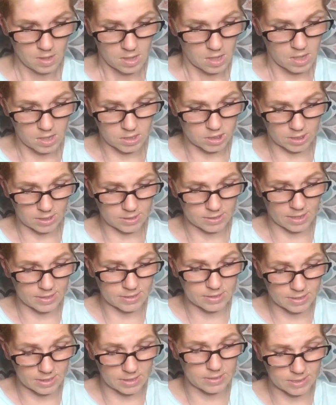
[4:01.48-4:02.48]
It just says
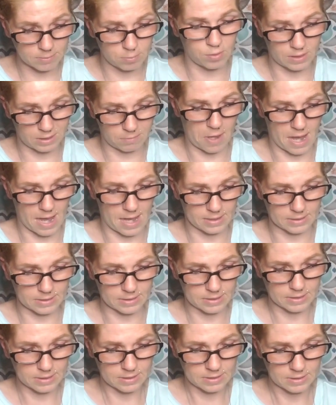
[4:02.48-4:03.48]
skin smoothing pads.
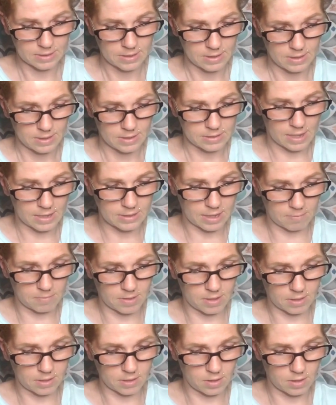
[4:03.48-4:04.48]

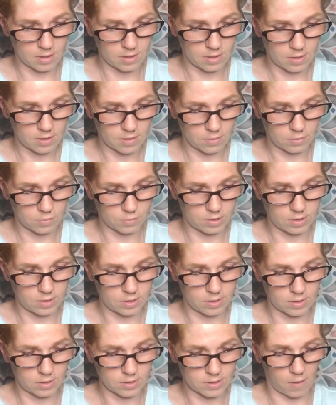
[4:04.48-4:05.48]
Dynamic
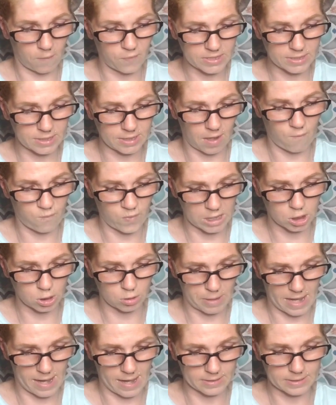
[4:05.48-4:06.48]
resurfacing facial
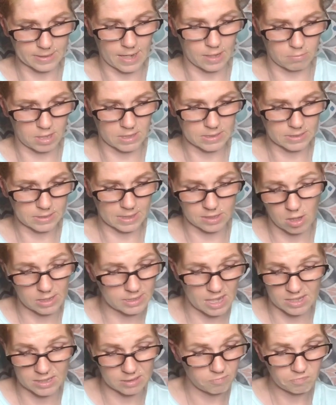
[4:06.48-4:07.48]
pads. Elemis. That's all it
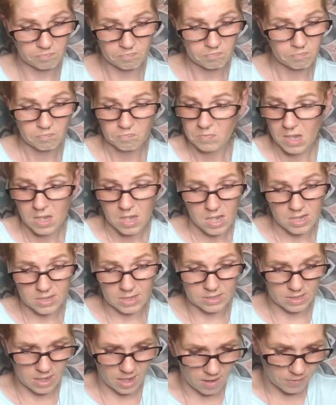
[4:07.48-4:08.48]
says. It
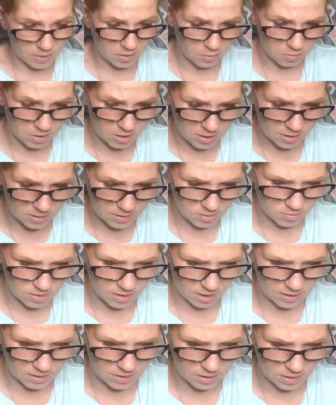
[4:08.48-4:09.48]
doesn't have ingredients or
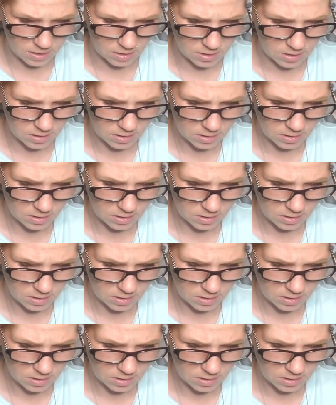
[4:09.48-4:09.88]
nothing.